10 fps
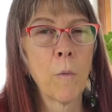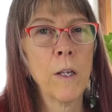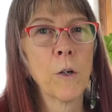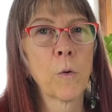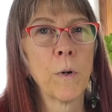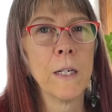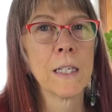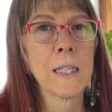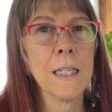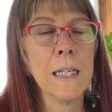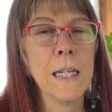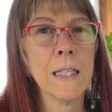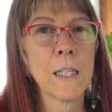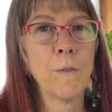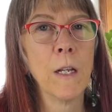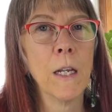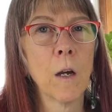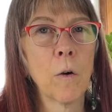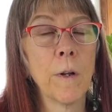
what you're going to see in this video,